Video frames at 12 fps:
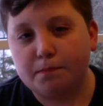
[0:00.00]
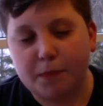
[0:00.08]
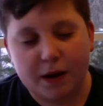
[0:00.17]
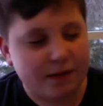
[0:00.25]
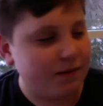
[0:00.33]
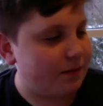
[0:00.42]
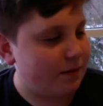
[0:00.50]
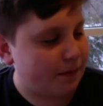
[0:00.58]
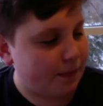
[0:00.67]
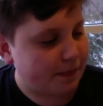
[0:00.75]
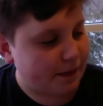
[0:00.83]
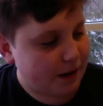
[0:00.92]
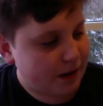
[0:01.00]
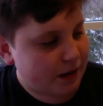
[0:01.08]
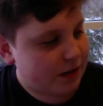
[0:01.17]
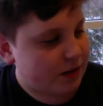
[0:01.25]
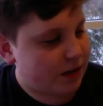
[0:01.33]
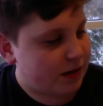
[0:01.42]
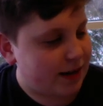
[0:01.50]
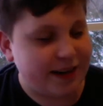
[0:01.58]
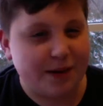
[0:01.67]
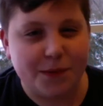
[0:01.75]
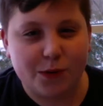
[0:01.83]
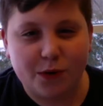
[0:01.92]
But it's the
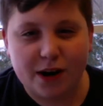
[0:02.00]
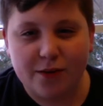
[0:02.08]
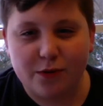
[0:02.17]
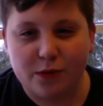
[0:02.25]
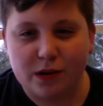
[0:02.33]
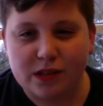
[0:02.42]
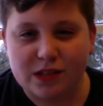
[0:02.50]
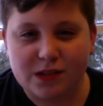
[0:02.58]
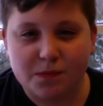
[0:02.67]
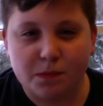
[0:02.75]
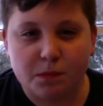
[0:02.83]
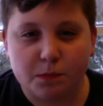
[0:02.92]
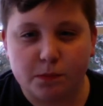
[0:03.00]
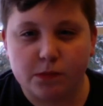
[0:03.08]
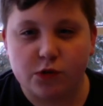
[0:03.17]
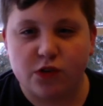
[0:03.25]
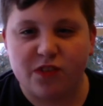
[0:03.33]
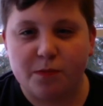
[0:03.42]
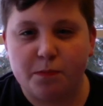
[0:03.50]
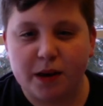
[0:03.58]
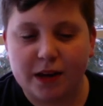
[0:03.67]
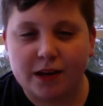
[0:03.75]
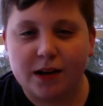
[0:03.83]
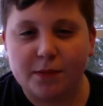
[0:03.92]
dynamic where everyone's sort of
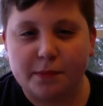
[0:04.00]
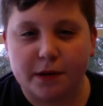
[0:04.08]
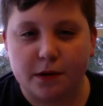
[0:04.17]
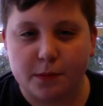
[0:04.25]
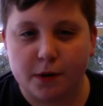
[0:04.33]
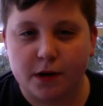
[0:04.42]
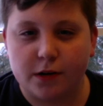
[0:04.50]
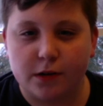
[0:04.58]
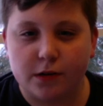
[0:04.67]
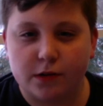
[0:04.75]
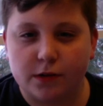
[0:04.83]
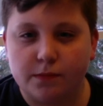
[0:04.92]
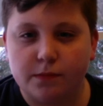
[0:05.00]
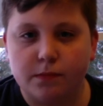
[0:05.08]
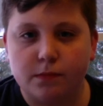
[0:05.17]
picking on Peter Parker,